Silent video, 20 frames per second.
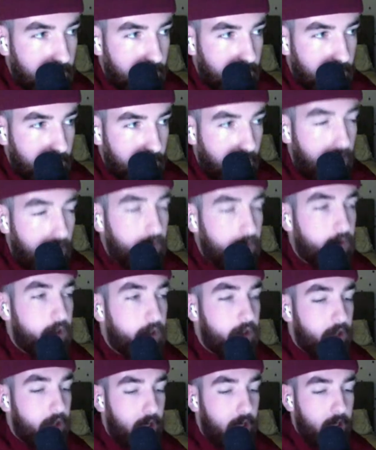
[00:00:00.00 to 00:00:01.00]
Oh
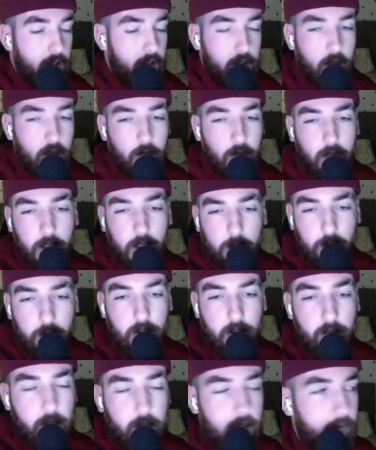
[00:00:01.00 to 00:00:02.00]
shit! Oh, that's what you
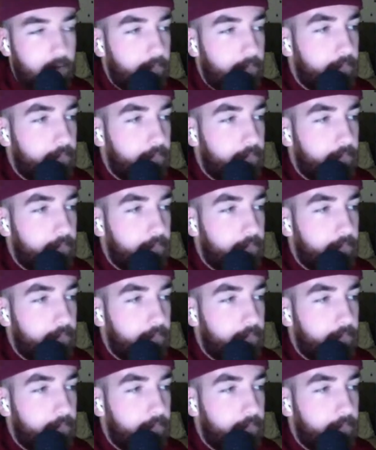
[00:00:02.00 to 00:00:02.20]
meant.